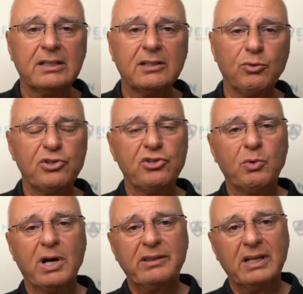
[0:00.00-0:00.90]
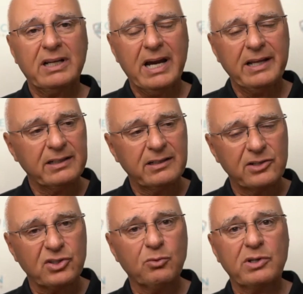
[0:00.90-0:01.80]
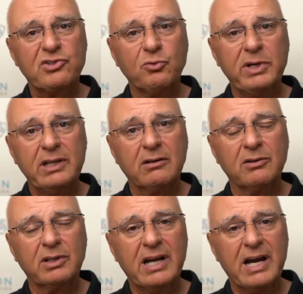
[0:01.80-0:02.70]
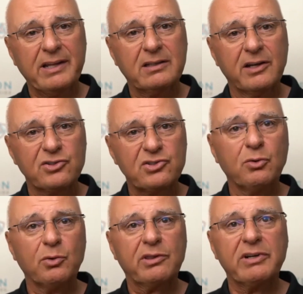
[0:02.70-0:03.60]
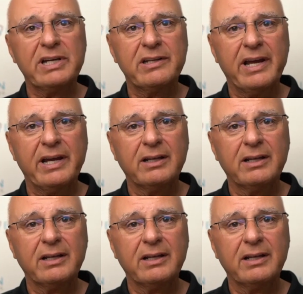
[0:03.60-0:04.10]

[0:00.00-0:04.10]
Would you want the guy that does it once a week or the guy that does two or three a day